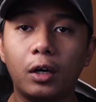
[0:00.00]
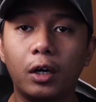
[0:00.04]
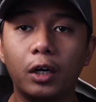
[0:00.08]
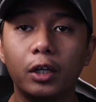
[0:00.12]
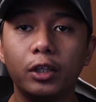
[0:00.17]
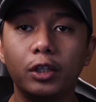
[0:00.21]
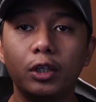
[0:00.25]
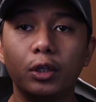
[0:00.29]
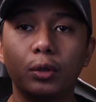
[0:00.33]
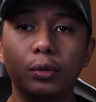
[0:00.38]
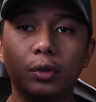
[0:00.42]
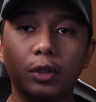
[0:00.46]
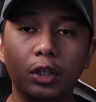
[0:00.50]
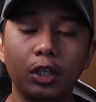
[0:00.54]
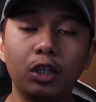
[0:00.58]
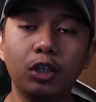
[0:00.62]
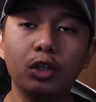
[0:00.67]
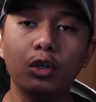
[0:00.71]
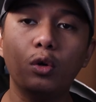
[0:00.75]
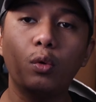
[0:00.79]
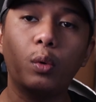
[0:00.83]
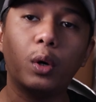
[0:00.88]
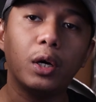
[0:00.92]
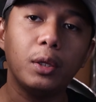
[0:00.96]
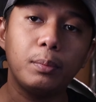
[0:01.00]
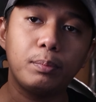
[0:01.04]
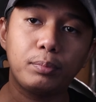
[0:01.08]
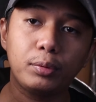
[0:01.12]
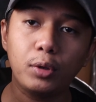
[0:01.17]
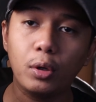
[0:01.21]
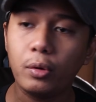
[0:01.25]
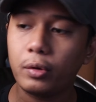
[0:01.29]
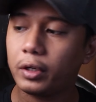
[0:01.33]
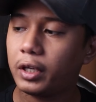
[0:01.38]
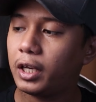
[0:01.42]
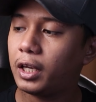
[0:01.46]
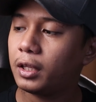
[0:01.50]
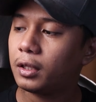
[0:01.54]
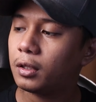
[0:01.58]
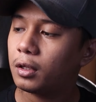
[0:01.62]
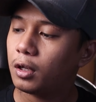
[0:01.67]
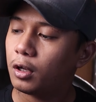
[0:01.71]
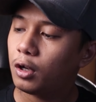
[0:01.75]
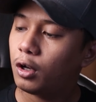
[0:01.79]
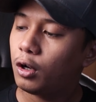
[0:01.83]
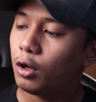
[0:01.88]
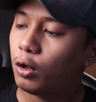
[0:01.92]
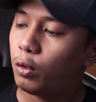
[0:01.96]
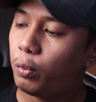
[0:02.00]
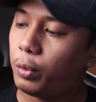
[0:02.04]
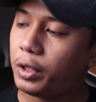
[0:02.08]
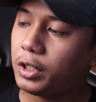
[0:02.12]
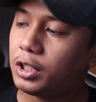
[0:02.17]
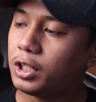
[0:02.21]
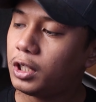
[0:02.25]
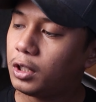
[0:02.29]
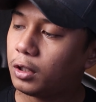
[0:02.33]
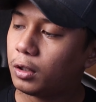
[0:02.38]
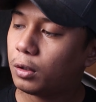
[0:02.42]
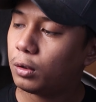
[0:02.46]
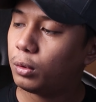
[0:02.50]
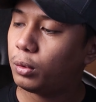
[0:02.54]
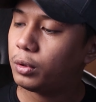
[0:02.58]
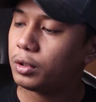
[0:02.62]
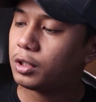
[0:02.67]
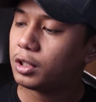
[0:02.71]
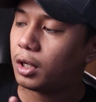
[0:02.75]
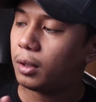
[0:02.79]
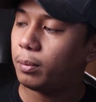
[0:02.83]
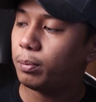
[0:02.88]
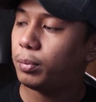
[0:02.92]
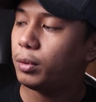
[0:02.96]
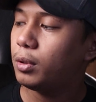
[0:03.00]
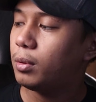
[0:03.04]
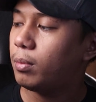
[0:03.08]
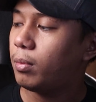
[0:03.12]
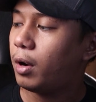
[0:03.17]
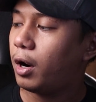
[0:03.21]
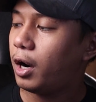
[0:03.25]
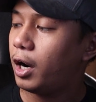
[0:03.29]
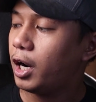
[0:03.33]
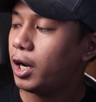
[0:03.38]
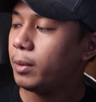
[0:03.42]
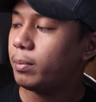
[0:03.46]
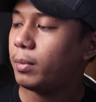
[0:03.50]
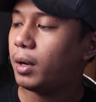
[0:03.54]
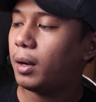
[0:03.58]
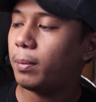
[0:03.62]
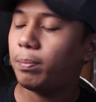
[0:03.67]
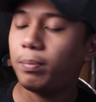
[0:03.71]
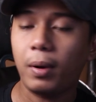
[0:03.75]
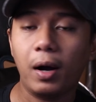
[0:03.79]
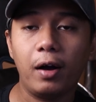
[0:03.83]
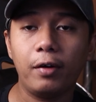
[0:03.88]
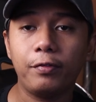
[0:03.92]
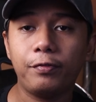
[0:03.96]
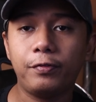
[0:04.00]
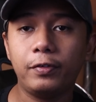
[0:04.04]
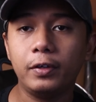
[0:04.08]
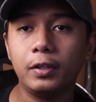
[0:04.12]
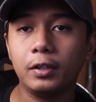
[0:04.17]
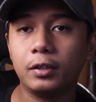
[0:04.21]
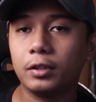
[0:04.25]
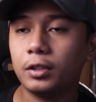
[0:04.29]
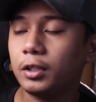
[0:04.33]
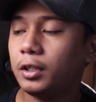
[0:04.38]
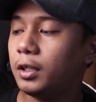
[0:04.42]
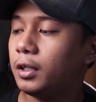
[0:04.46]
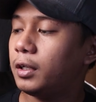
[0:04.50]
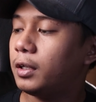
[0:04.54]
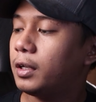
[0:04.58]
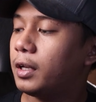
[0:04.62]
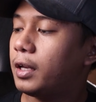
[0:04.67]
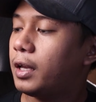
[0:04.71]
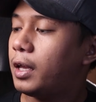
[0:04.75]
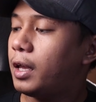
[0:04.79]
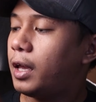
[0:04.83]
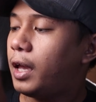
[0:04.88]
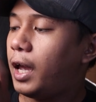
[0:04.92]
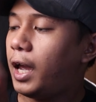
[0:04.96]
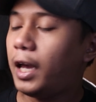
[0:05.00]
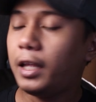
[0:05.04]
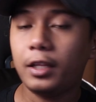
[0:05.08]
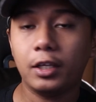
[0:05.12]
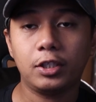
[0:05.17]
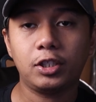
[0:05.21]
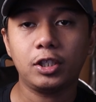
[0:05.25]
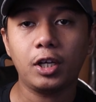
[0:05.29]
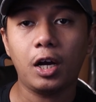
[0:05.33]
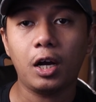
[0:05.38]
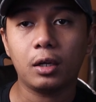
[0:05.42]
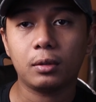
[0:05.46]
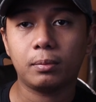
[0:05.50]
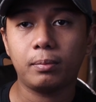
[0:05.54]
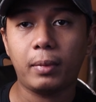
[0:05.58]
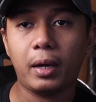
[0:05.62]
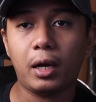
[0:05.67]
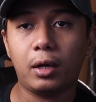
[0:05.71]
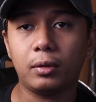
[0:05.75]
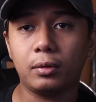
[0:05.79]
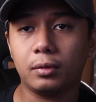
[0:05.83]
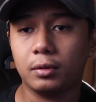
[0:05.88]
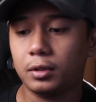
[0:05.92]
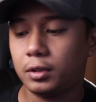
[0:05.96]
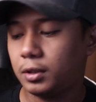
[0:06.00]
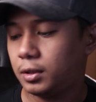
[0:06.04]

Audio TU1 Pro Kit, which includes a boom arm, a pop filter, and a shock mount.